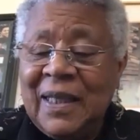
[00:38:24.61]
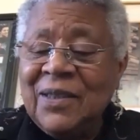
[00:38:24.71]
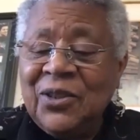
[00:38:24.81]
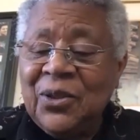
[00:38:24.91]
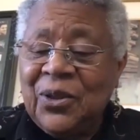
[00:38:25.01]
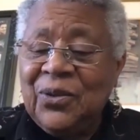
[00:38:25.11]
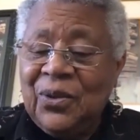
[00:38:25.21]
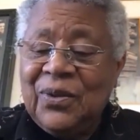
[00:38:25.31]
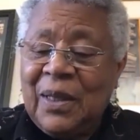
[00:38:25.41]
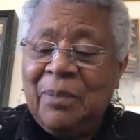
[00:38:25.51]
answer
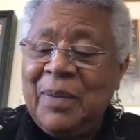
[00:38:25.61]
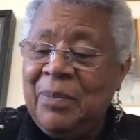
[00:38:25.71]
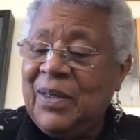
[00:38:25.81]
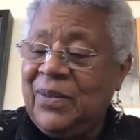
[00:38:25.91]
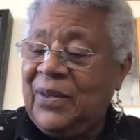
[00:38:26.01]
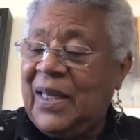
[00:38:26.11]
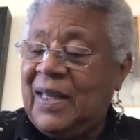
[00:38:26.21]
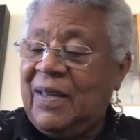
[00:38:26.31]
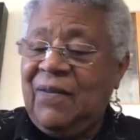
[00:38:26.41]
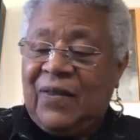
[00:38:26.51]
that my mother
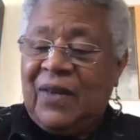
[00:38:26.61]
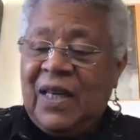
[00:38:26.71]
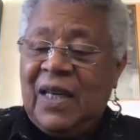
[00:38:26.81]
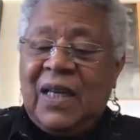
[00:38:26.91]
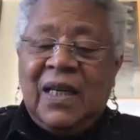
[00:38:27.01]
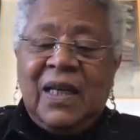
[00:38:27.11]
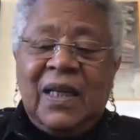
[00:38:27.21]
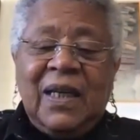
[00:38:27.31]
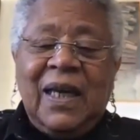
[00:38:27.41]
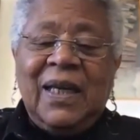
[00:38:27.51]
gave
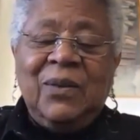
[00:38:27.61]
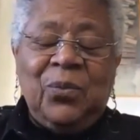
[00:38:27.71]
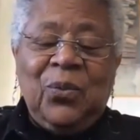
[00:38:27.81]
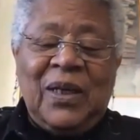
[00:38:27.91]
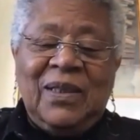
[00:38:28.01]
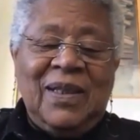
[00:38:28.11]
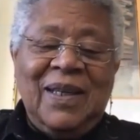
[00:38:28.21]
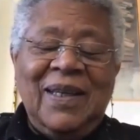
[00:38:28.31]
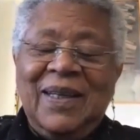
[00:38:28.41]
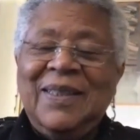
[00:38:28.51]
and what,
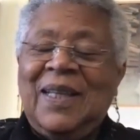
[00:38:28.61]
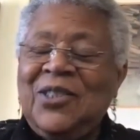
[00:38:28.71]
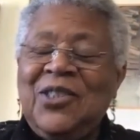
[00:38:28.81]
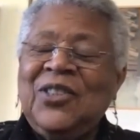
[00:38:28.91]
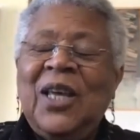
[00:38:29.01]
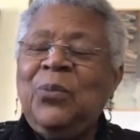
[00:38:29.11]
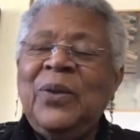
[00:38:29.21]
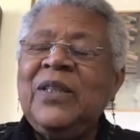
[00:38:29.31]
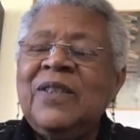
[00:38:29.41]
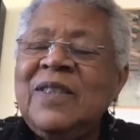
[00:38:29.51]
and I said, she said,
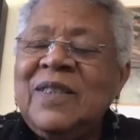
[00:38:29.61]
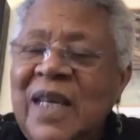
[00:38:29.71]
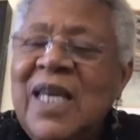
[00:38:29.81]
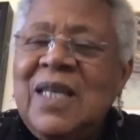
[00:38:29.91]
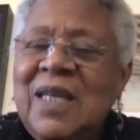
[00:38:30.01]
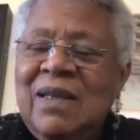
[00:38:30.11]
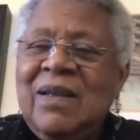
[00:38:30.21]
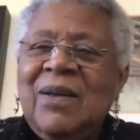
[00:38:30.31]
we'll see.